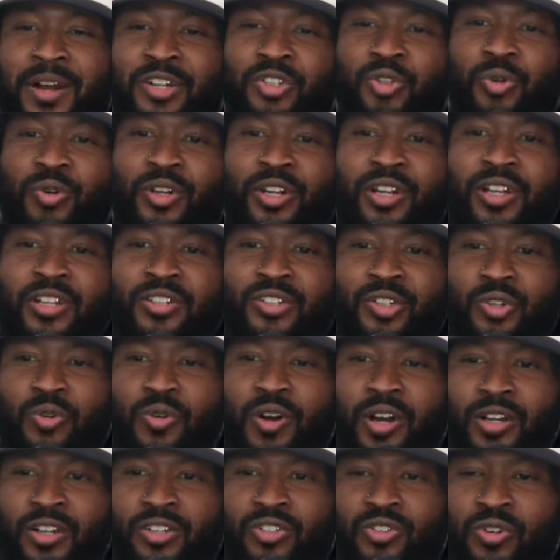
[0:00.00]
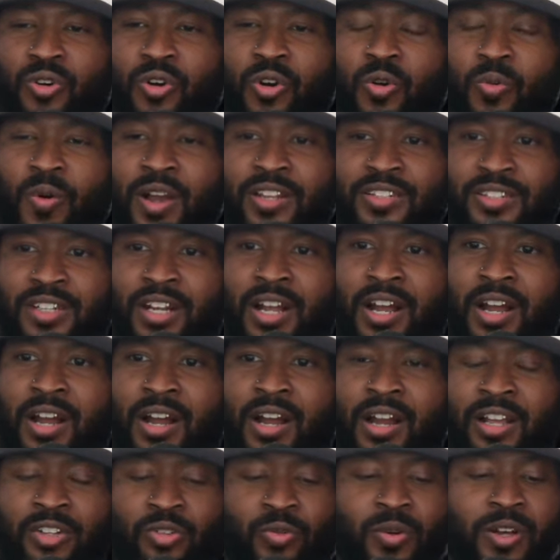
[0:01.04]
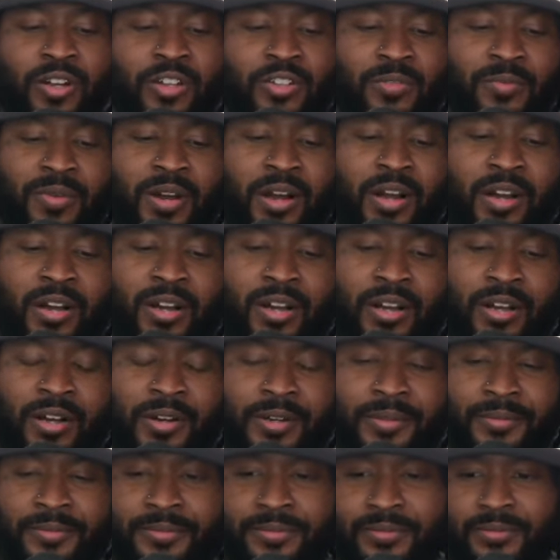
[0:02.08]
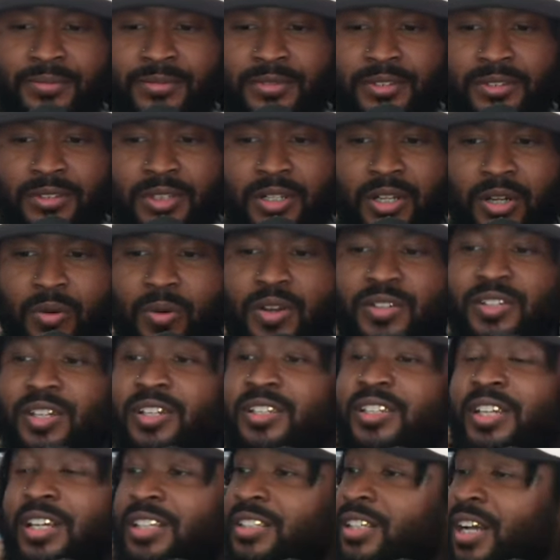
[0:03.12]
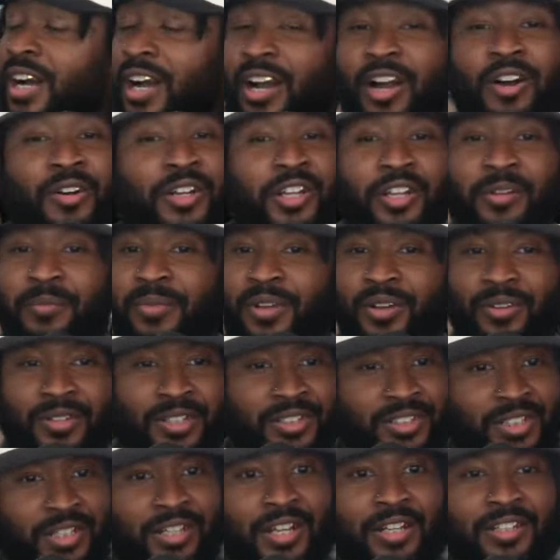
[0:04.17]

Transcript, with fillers: my Twitter is Lute underscore West Nine, as well as my um what's it TikTok. I don't even be on that shit